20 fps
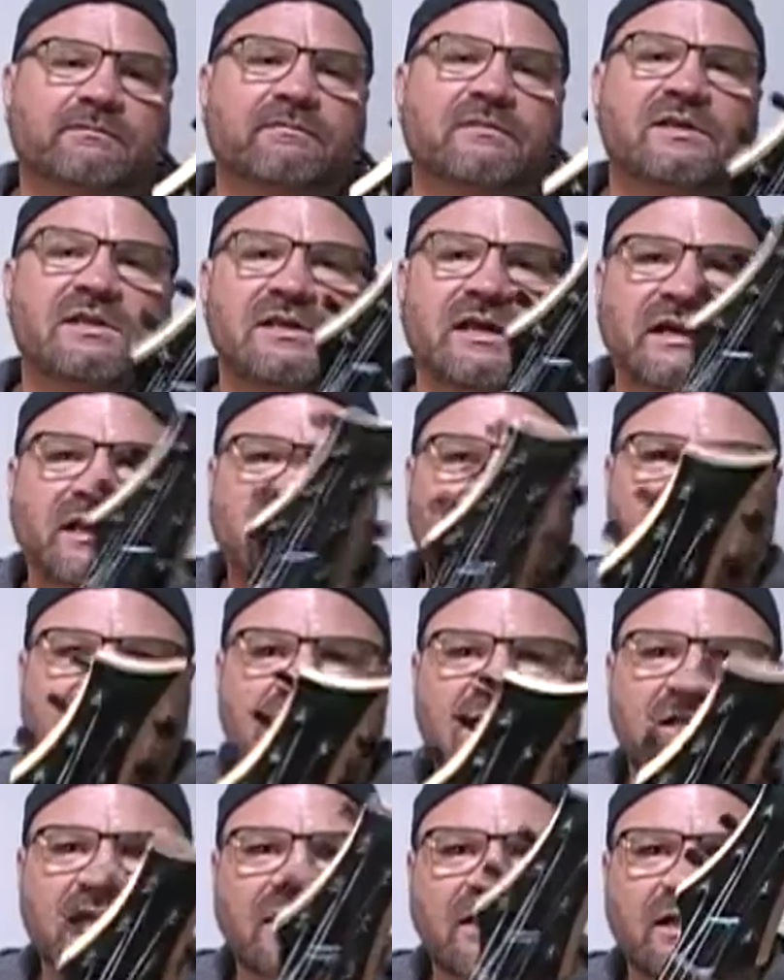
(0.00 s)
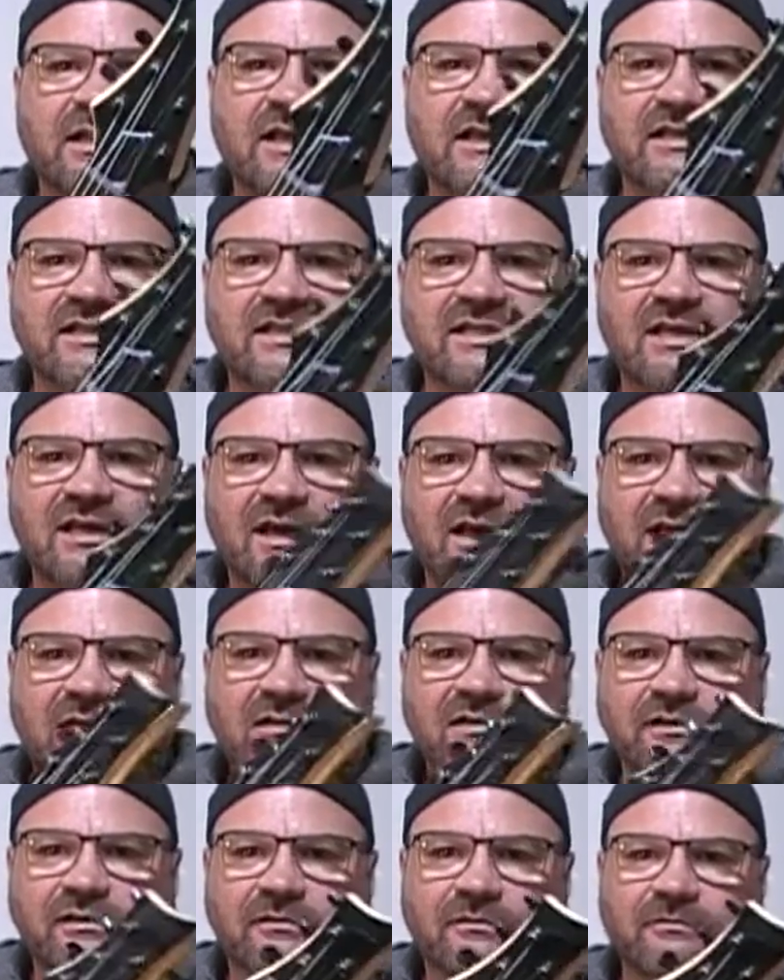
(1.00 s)
It's got a nice looking headstock
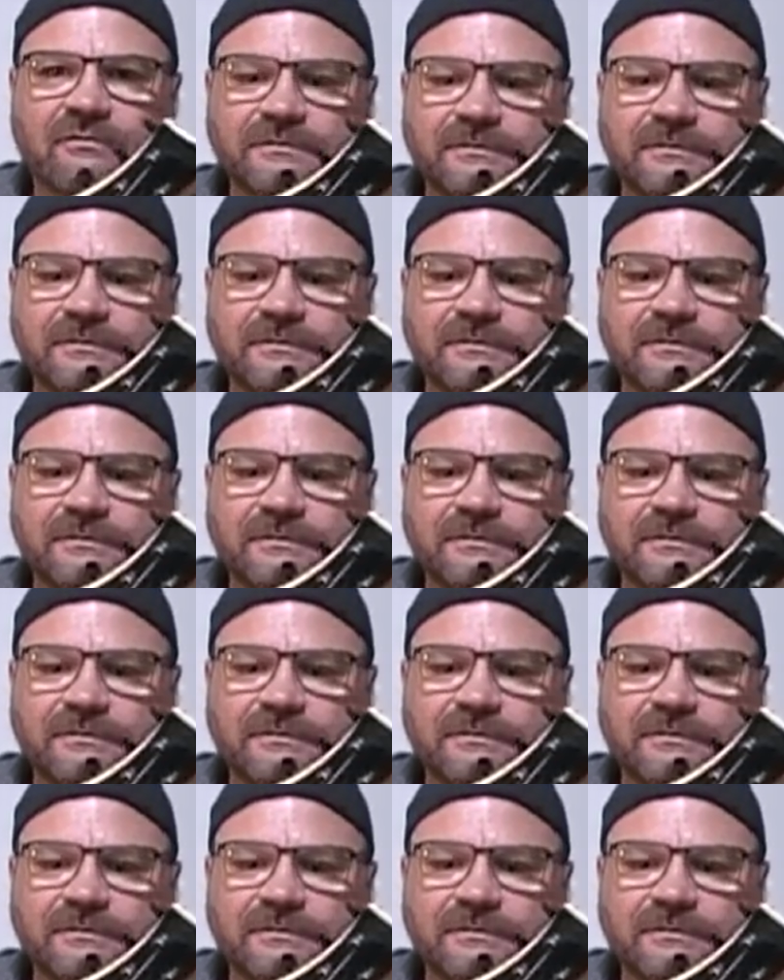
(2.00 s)
too.